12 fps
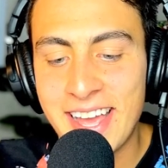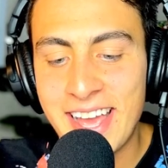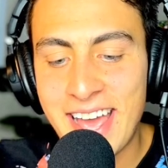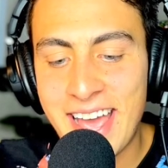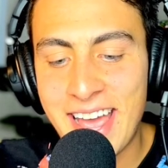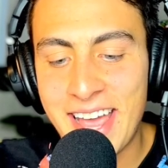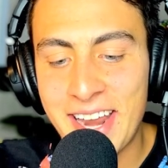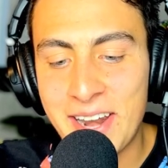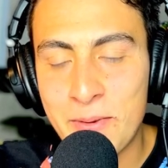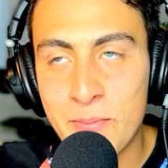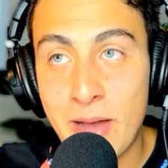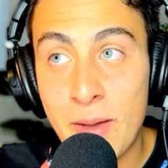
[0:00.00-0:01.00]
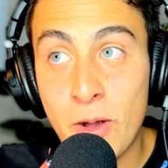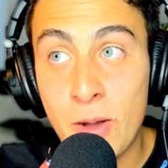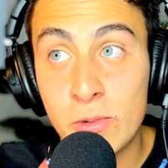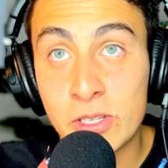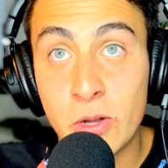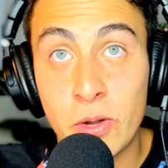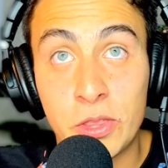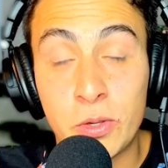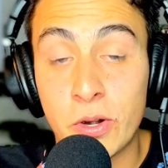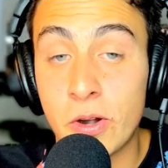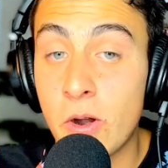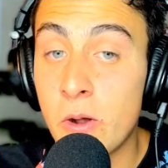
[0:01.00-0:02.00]
and my mom was going through
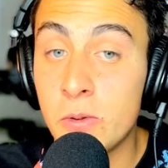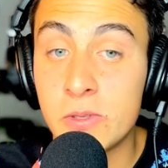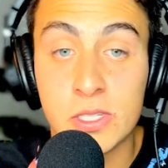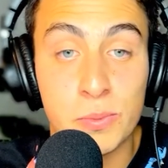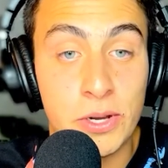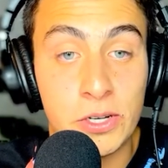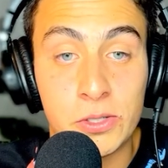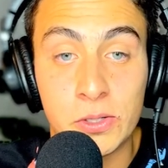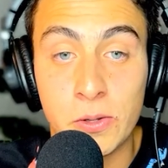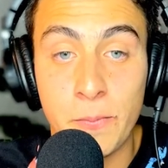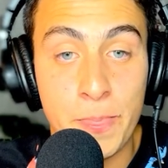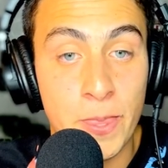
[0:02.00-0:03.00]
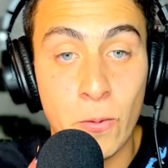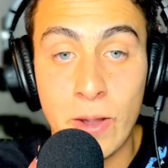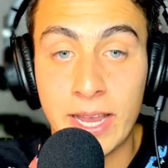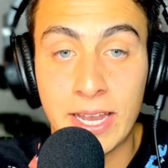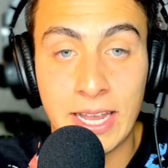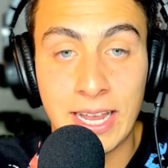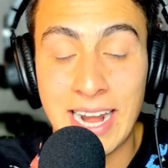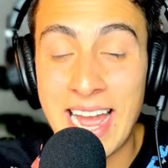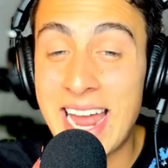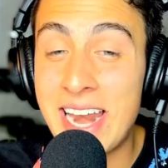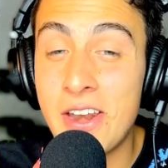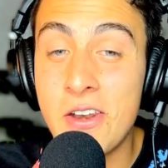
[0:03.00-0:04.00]
her own spiritual awakening, and I
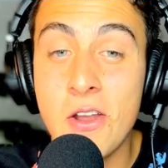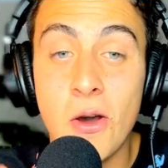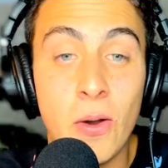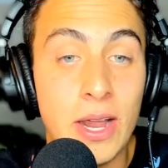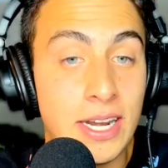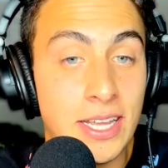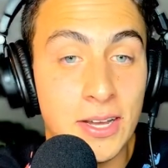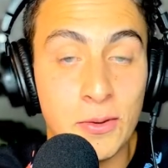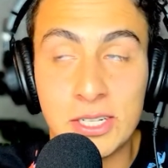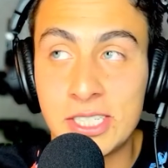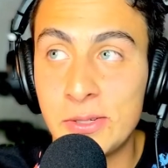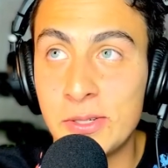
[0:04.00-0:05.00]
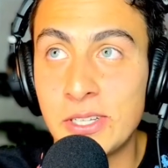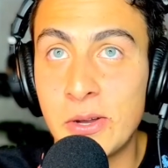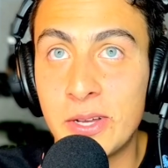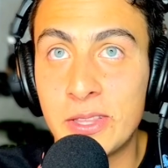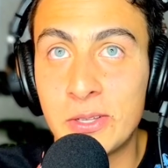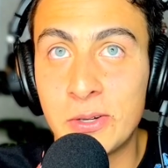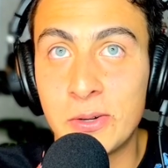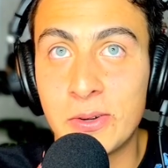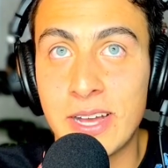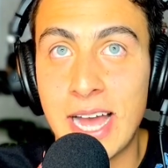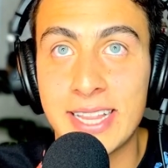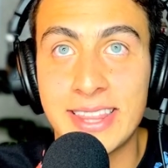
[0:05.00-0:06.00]
had no idea what she was going through
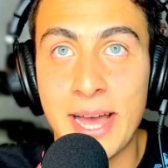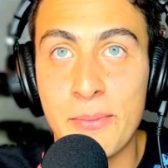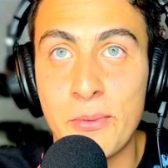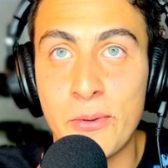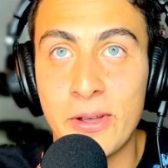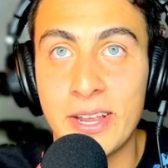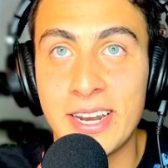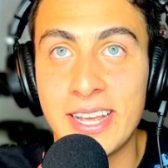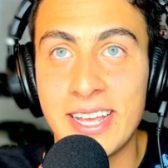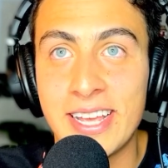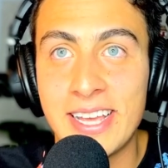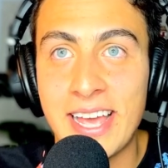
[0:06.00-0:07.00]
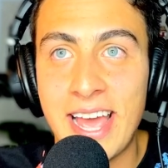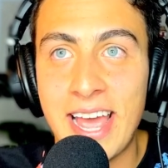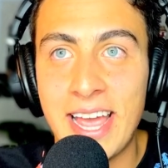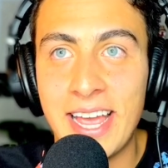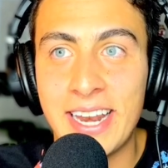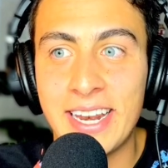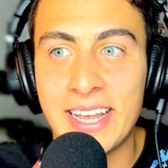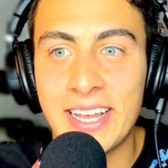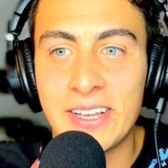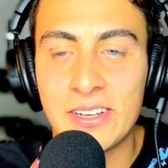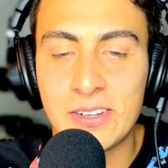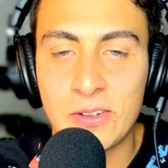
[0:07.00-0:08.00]
at that point. And
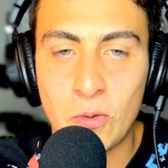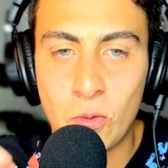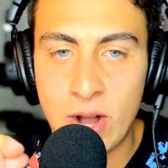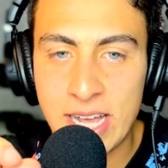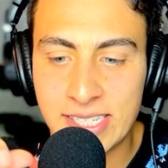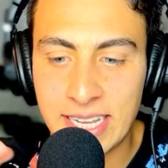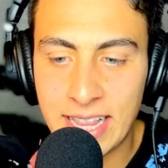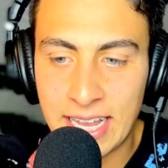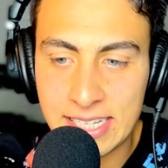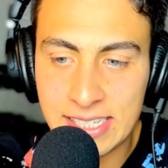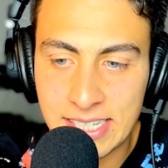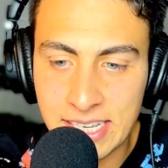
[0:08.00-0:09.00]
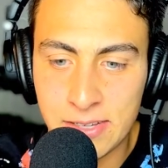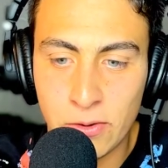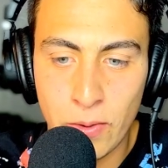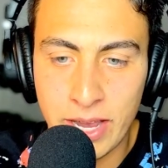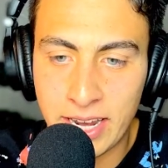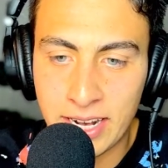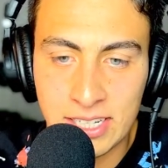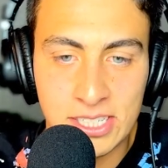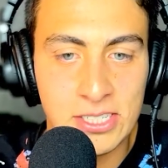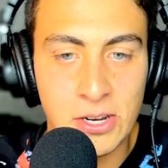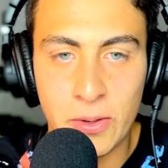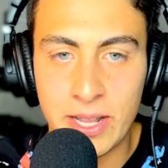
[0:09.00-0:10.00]
when I say like seeds of awakening, she's
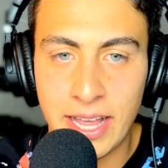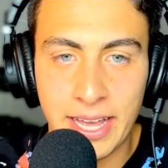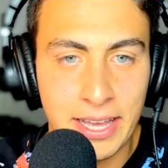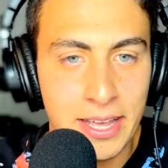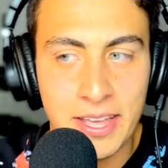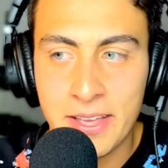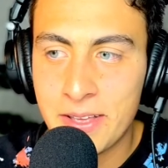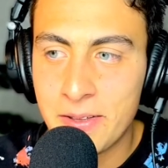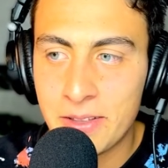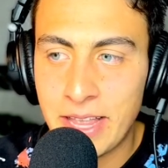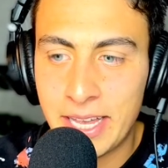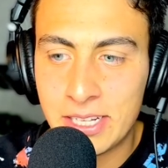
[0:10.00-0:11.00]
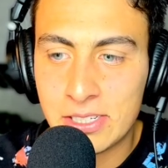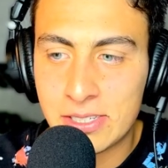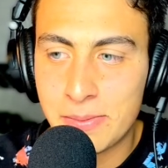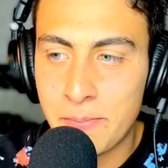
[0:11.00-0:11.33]
always like, like just